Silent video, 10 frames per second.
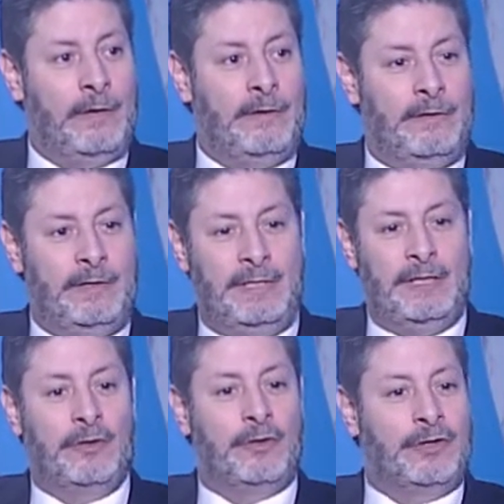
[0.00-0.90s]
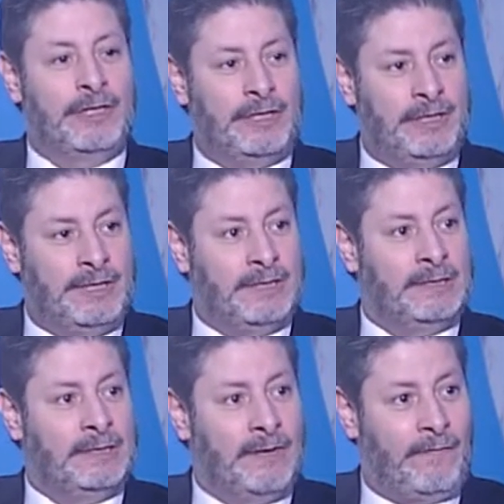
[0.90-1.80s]
the
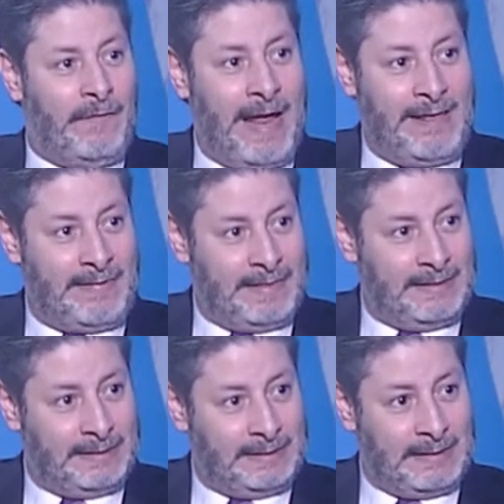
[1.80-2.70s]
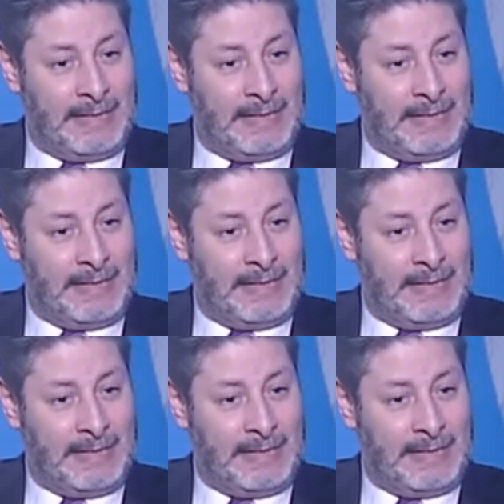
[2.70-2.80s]
Christian faiths,